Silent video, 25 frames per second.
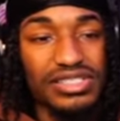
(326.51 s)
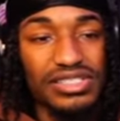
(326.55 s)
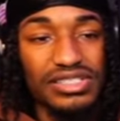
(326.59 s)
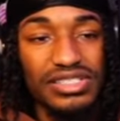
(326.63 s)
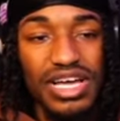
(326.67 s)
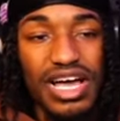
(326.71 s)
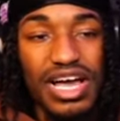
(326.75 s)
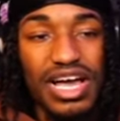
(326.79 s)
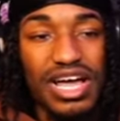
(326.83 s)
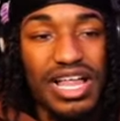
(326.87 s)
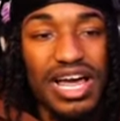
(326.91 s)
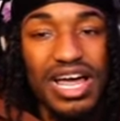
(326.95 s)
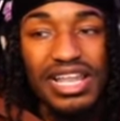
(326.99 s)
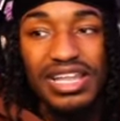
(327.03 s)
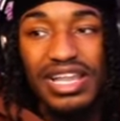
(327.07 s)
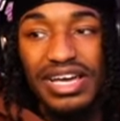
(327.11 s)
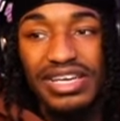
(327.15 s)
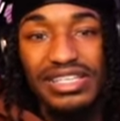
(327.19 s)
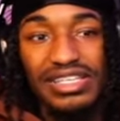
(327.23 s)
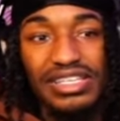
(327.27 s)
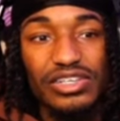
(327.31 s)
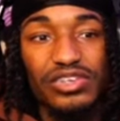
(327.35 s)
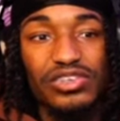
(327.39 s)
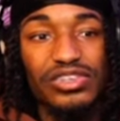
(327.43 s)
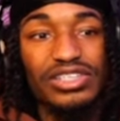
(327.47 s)
I like
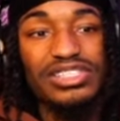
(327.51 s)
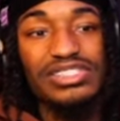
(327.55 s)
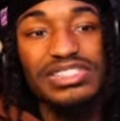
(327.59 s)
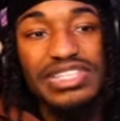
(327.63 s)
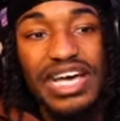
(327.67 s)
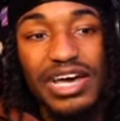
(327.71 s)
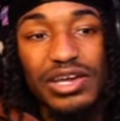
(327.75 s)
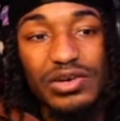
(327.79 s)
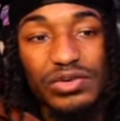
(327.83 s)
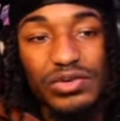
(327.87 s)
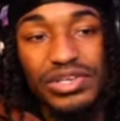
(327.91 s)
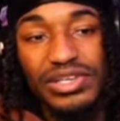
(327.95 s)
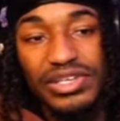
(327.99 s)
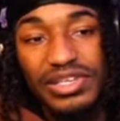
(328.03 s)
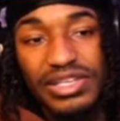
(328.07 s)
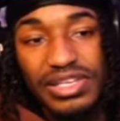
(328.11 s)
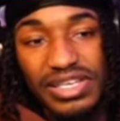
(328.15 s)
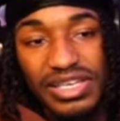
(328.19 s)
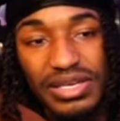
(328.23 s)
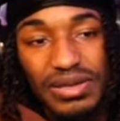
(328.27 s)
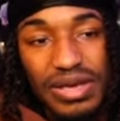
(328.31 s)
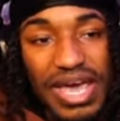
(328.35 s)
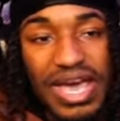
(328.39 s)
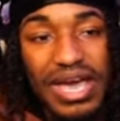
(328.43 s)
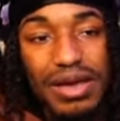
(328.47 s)
literally titled
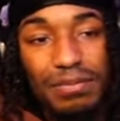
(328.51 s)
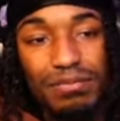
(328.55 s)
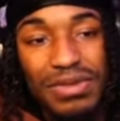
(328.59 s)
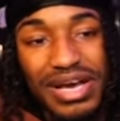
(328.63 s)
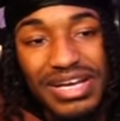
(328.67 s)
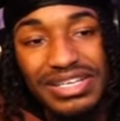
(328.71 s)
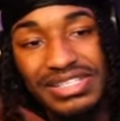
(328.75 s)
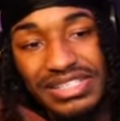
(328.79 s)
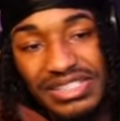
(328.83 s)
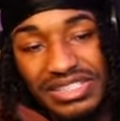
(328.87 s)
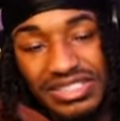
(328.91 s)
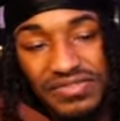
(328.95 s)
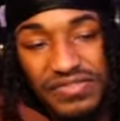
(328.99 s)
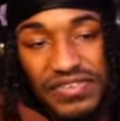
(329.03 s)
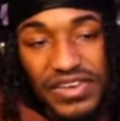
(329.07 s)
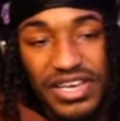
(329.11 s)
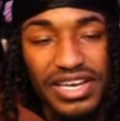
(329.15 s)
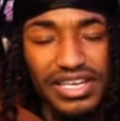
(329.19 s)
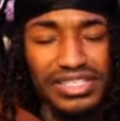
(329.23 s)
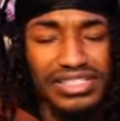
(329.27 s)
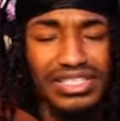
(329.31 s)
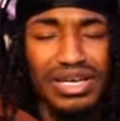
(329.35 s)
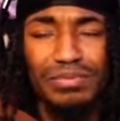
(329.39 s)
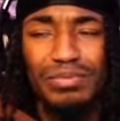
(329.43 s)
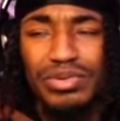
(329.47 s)
it at my
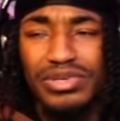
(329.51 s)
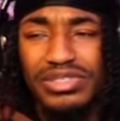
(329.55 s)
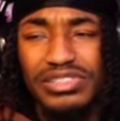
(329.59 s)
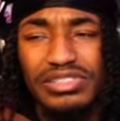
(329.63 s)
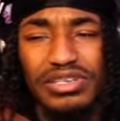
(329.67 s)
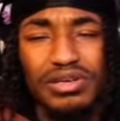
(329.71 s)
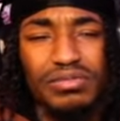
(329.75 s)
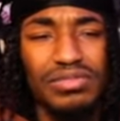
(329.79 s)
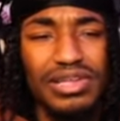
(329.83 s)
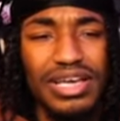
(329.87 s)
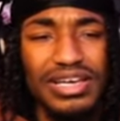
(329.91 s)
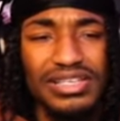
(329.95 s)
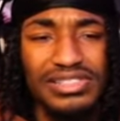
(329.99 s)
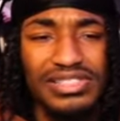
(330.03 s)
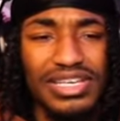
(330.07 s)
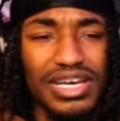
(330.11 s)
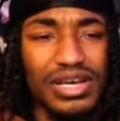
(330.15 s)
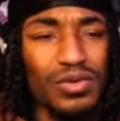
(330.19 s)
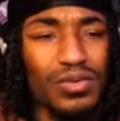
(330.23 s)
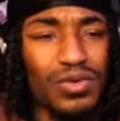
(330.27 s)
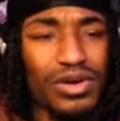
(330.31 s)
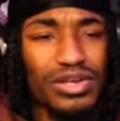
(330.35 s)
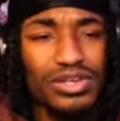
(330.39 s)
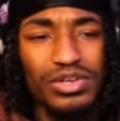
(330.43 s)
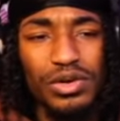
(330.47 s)
disadvantage. I put something like
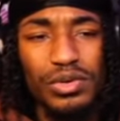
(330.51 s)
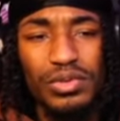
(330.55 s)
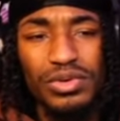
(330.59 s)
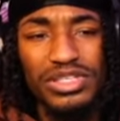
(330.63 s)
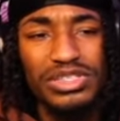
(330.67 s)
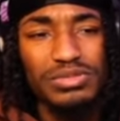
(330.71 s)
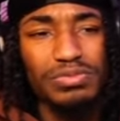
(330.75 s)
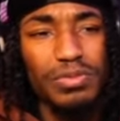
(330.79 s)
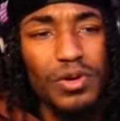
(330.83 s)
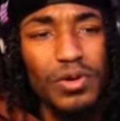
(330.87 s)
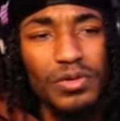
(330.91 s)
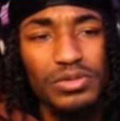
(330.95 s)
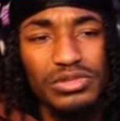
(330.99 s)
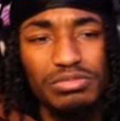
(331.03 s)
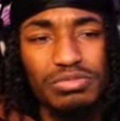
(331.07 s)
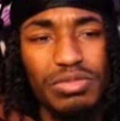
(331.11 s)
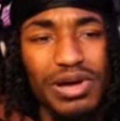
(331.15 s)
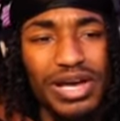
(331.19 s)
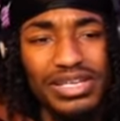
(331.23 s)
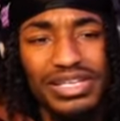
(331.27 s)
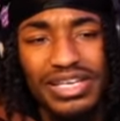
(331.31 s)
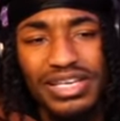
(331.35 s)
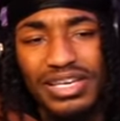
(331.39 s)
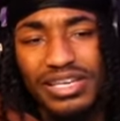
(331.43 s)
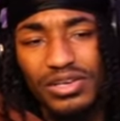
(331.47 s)
Taekwondo exposed by
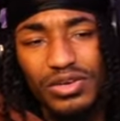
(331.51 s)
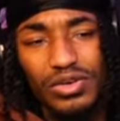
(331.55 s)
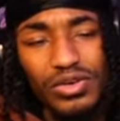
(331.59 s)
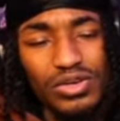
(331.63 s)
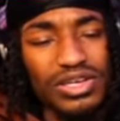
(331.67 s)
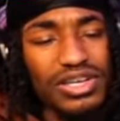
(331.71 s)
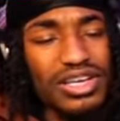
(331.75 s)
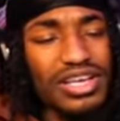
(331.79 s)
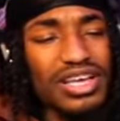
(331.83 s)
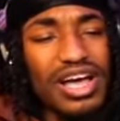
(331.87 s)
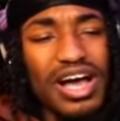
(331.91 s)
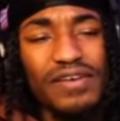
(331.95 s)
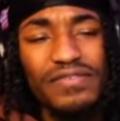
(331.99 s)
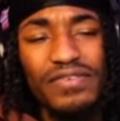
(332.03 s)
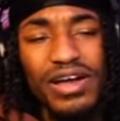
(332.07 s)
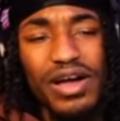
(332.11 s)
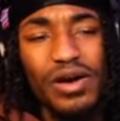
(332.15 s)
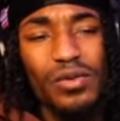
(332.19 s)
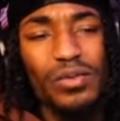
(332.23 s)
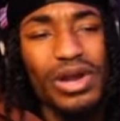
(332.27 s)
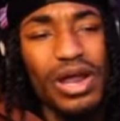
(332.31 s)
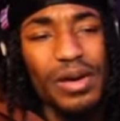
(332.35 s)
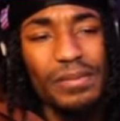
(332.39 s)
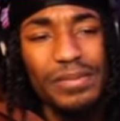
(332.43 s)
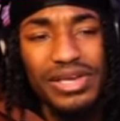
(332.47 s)
dating coach. I forgot
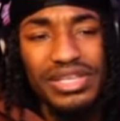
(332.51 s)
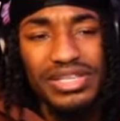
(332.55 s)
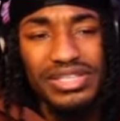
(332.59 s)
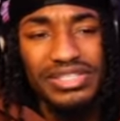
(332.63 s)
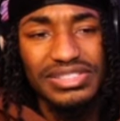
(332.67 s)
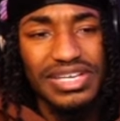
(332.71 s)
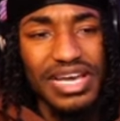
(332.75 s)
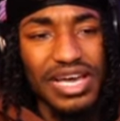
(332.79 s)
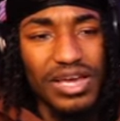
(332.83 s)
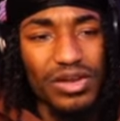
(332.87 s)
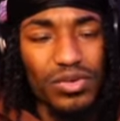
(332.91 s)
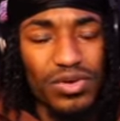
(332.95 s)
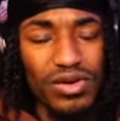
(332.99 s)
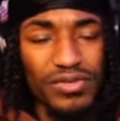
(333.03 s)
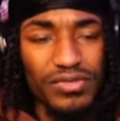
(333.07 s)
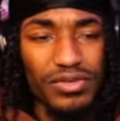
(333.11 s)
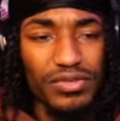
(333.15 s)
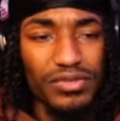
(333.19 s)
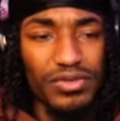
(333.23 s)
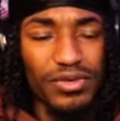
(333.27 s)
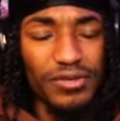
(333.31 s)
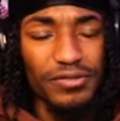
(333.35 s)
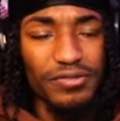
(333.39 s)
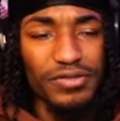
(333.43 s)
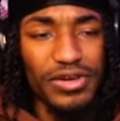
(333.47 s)
what I made the title of it,
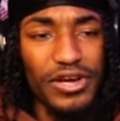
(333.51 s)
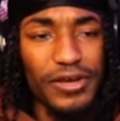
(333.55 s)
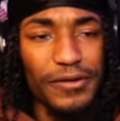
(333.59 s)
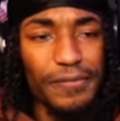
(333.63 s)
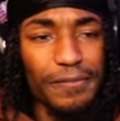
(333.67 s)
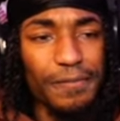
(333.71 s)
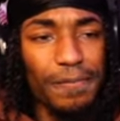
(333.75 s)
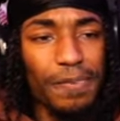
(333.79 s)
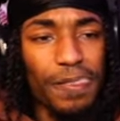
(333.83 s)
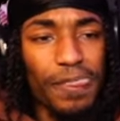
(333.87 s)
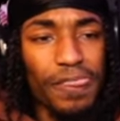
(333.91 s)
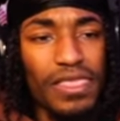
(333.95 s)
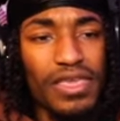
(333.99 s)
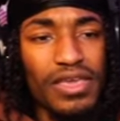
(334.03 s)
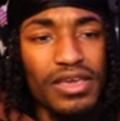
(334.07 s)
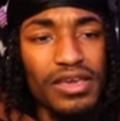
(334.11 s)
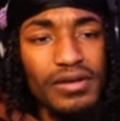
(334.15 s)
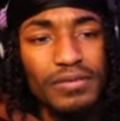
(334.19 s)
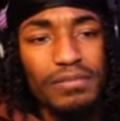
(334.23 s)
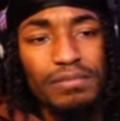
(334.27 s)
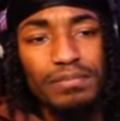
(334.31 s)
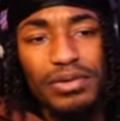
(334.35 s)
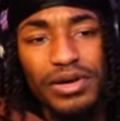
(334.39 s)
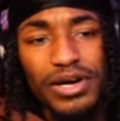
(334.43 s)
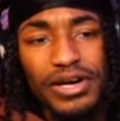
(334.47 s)
bro. Right,
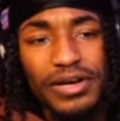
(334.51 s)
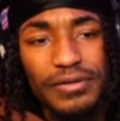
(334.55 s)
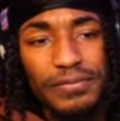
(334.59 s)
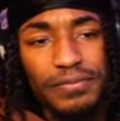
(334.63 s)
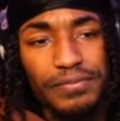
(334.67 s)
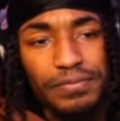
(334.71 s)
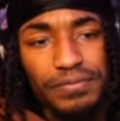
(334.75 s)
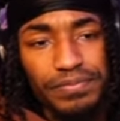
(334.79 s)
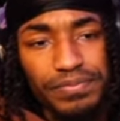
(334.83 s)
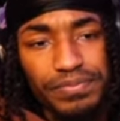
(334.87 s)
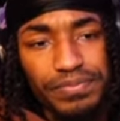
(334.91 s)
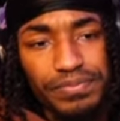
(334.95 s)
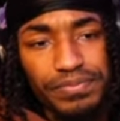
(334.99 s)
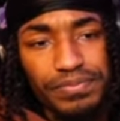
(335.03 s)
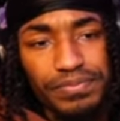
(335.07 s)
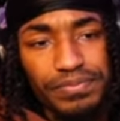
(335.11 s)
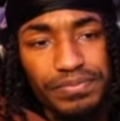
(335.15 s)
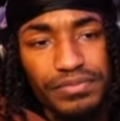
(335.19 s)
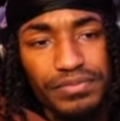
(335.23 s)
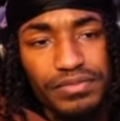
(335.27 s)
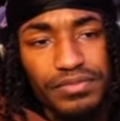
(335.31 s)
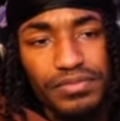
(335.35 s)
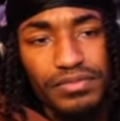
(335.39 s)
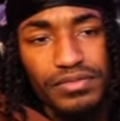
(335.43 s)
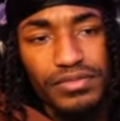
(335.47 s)
but
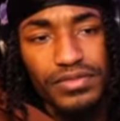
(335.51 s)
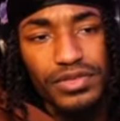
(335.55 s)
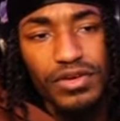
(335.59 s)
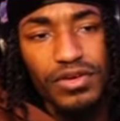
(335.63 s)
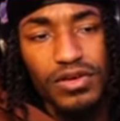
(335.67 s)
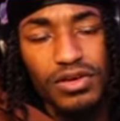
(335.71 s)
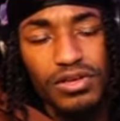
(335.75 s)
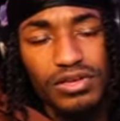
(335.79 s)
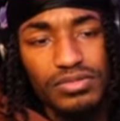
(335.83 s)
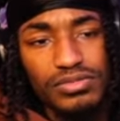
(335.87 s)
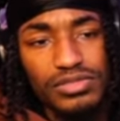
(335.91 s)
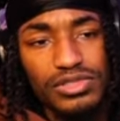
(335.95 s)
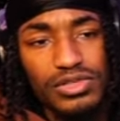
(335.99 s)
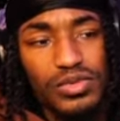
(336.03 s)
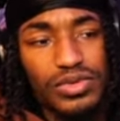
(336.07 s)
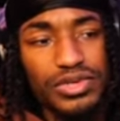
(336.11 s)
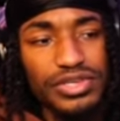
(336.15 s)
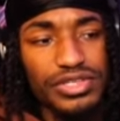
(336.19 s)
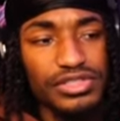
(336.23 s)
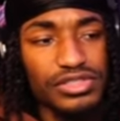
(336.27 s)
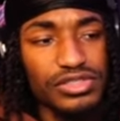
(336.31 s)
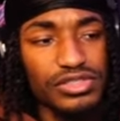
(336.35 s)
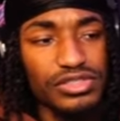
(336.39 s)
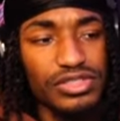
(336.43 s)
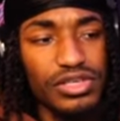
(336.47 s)
called them
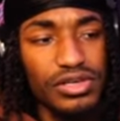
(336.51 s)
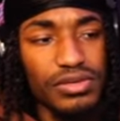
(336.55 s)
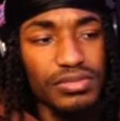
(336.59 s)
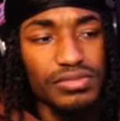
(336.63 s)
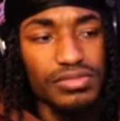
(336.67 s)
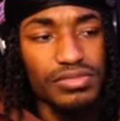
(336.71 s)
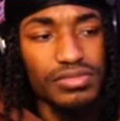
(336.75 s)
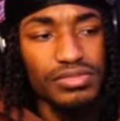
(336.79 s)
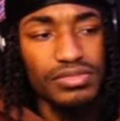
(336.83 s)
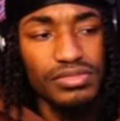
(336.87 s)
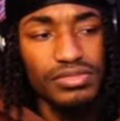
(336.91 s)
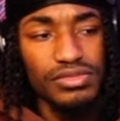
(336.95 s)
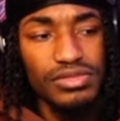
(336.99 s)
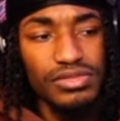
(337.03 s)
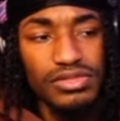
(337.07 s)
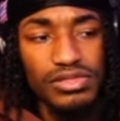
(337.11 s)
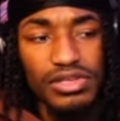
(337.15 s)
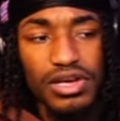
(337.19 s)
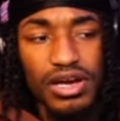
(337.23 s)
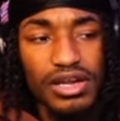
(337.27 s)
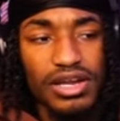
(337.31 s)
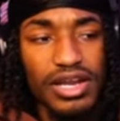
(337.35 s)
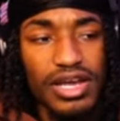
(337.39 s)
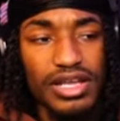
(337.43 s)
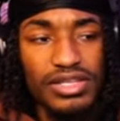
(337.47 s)
twins or something.
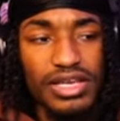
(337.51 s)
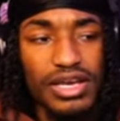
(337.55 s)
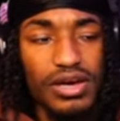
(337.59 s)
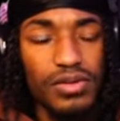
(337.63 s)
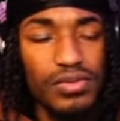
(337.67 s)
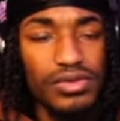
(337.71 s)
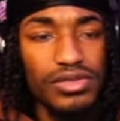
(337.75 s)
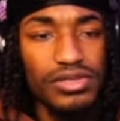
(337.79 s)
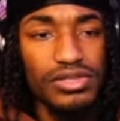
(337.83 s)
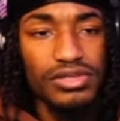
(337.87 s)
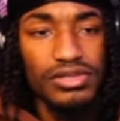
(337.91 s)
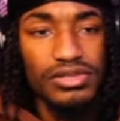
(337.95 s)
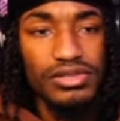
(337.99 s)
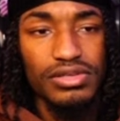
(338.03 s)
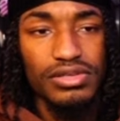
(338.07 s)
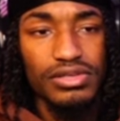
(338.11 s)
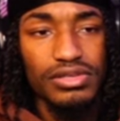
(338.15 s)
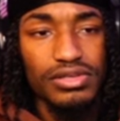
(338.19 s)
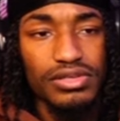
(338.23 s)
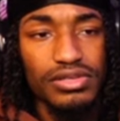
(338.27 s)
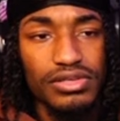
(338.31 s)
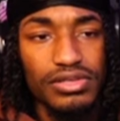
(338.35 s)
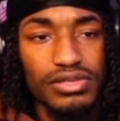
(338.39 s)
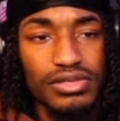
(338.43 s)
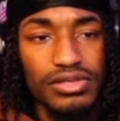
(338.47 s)
No, not that one.
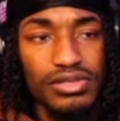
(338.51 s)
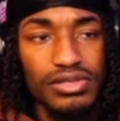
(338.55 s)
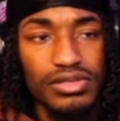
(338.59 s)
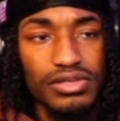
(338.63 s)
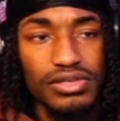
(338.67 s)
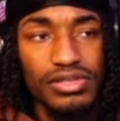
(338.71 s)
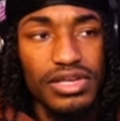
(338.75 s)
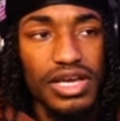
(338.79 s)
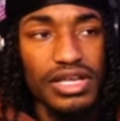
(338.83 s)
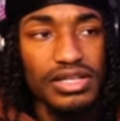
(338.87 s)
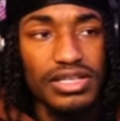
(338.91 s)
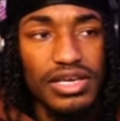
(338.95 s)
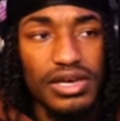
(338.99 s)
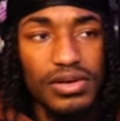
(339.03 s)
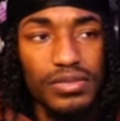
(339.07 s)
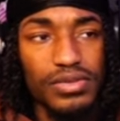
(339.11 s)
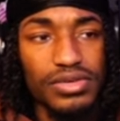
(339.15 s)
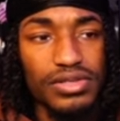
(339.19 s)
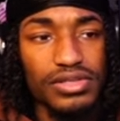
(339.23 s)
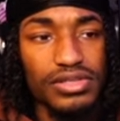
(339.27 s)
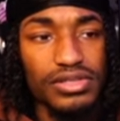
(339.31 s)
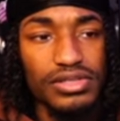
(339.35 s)
Not that one.